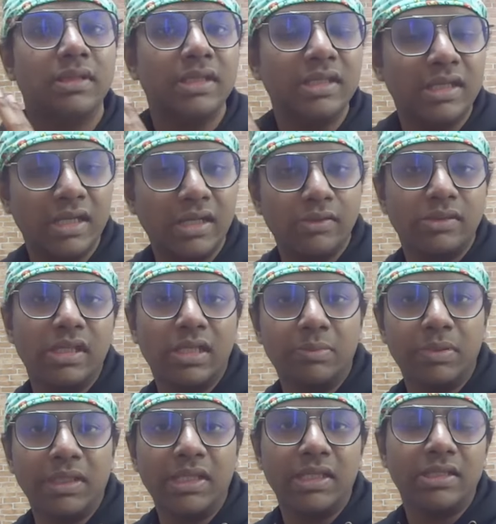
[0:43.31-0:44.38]
the
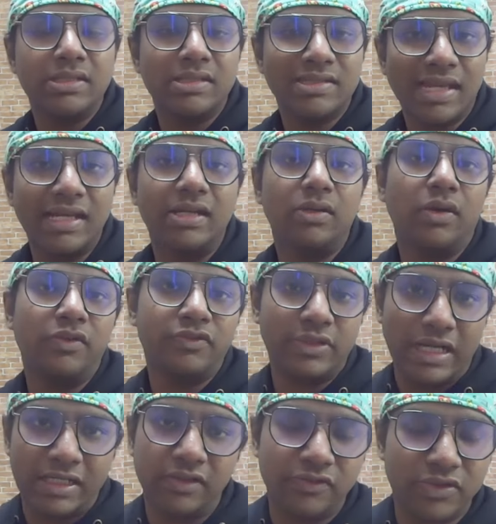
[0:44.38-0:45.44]
radiotherapy side of
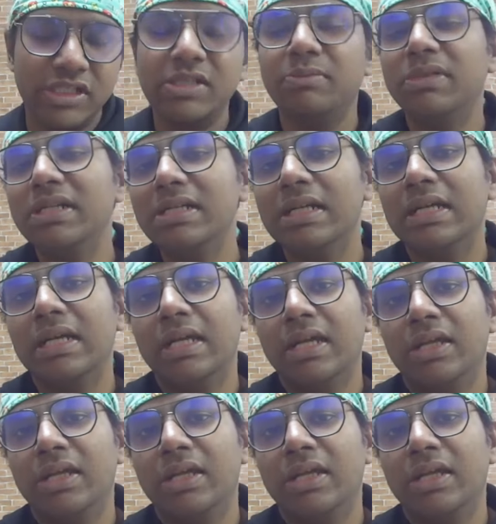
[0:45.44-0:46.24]
line of treatment